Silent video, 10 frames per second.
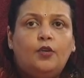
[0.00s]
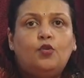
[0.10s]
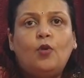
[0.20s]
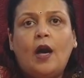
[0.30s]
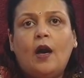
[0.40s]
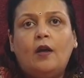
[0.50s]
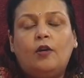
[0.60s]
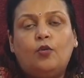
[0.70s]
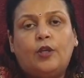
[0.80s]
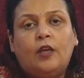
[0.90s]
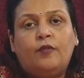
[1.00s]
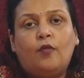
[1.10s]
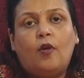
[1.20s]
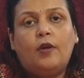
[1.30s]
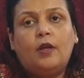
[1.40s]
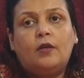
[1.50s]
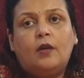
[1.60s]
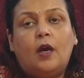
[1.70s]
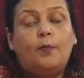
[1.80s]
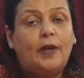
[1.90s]
You are looking for
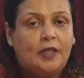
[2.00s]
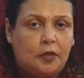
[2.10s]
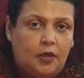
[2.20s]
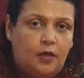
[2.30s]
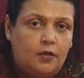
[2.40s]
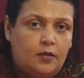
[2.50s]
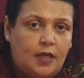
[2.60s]
a particular